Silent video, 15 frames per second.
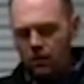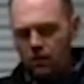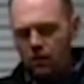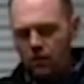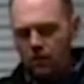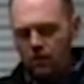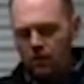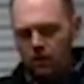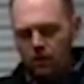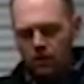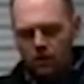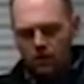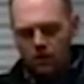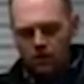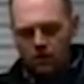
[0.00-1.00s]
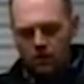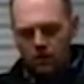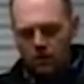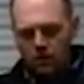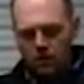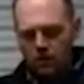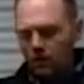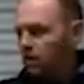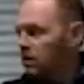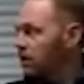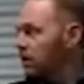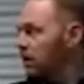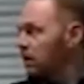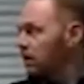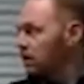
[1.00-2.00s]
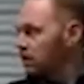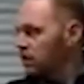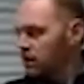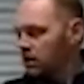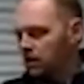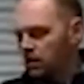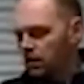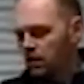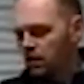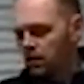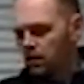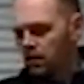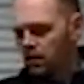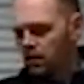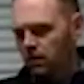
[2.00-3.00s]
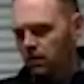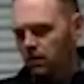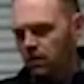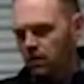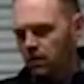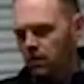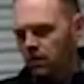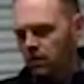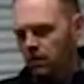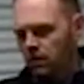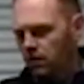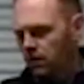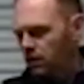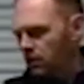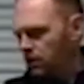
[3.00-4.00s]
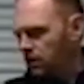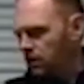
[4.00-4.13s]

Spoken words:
Nothing is said.